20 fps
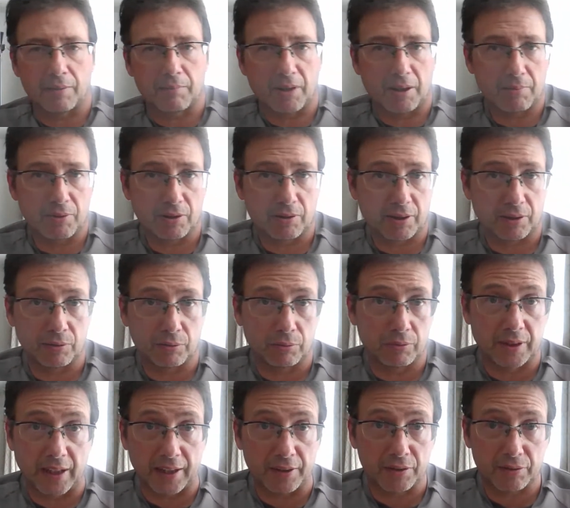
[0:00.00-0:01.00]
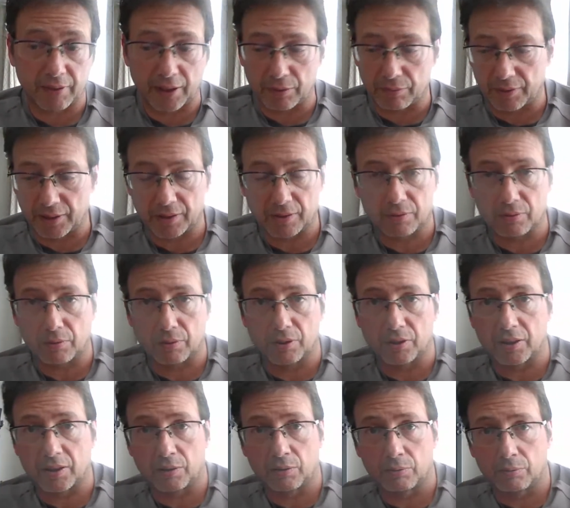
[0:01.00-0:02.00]
Maybe you can do day trade with it, or
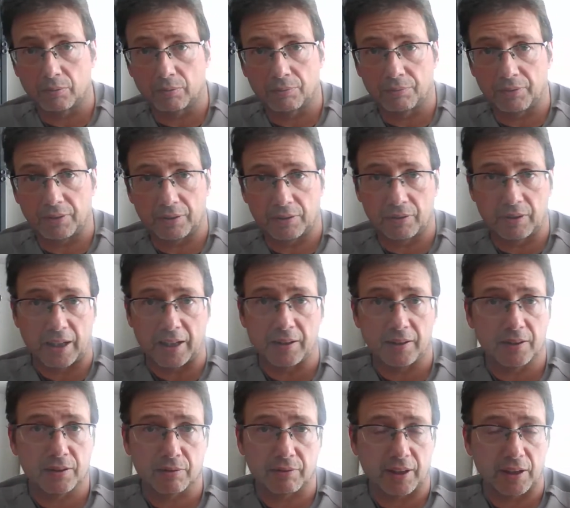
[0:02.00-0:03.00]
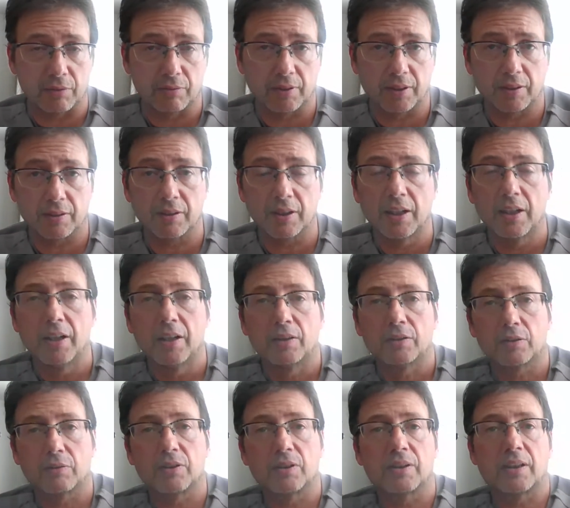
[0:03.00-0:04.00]
you can do a daily trade with it.
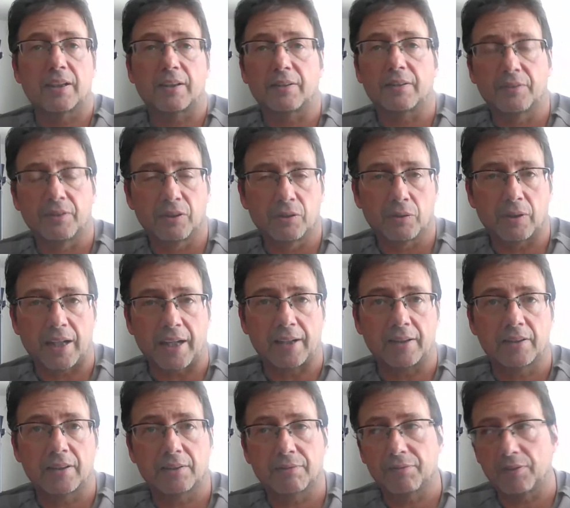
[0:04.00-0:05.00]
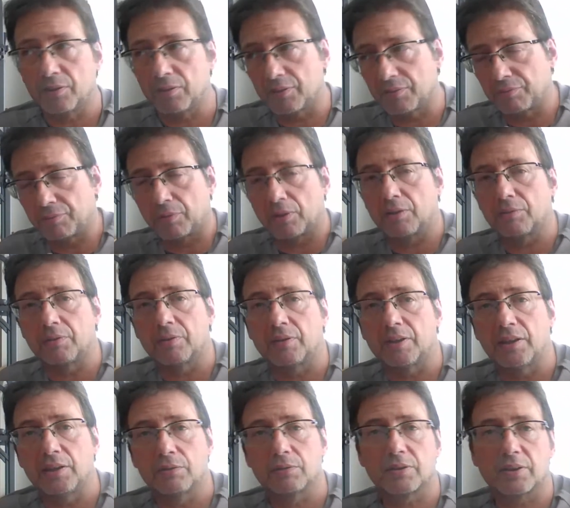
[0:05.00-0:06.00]
So you're active and you follow the
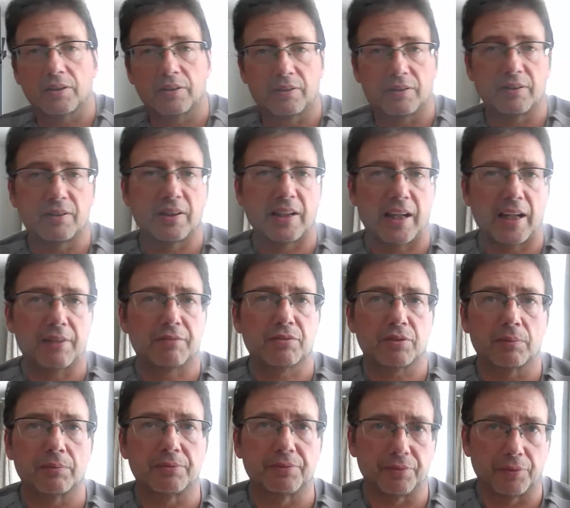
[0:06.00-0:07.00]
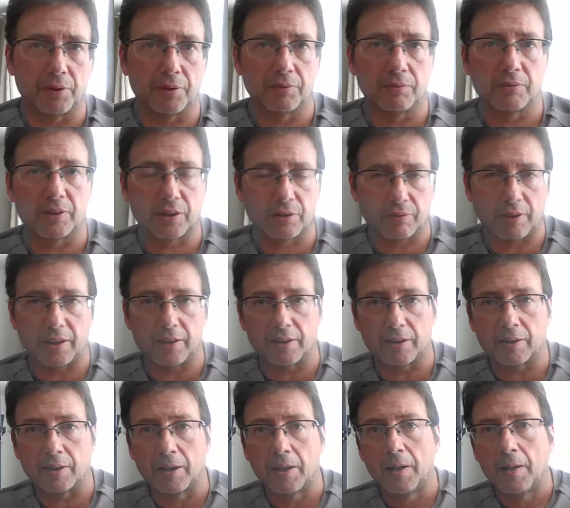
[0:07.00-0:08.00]
news and you have some fun with
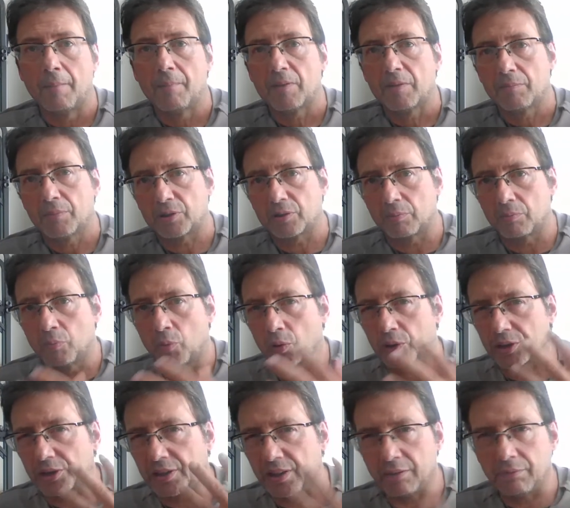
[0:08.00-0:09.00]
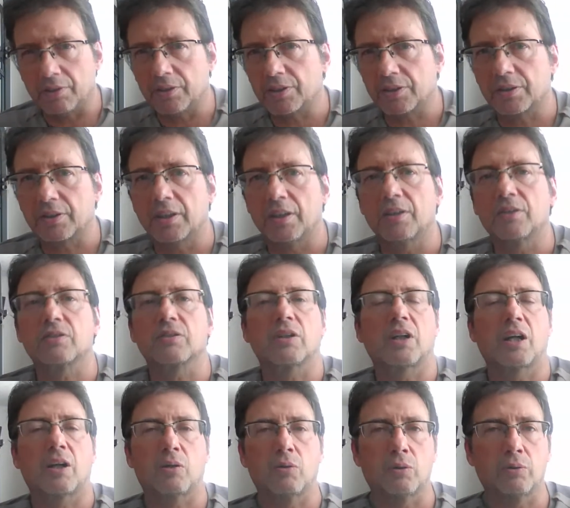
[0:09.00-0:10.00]
trading. But the more serious things
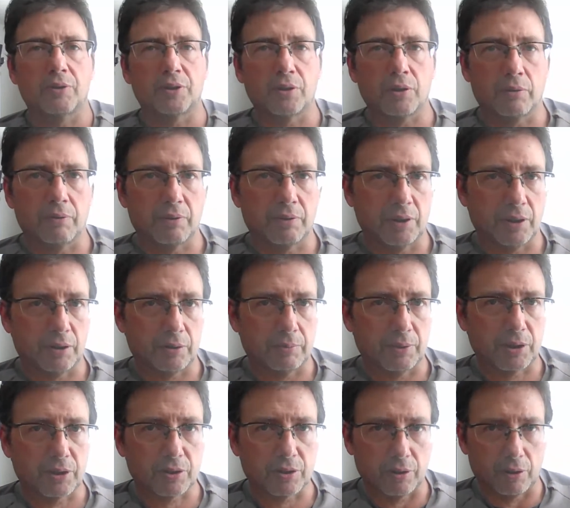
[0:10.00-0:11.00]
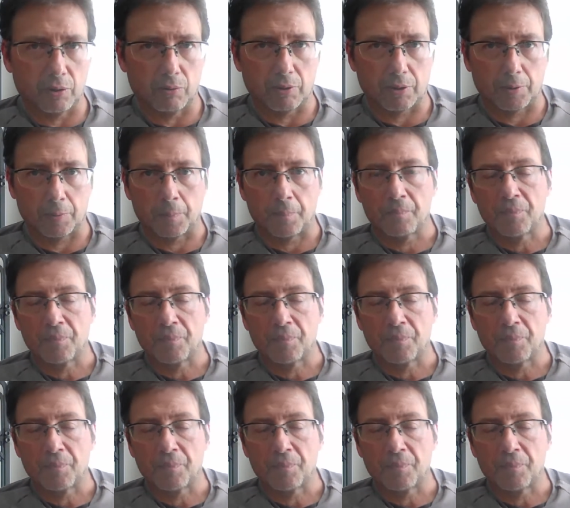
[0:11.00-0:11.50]
are always going a little bit slower.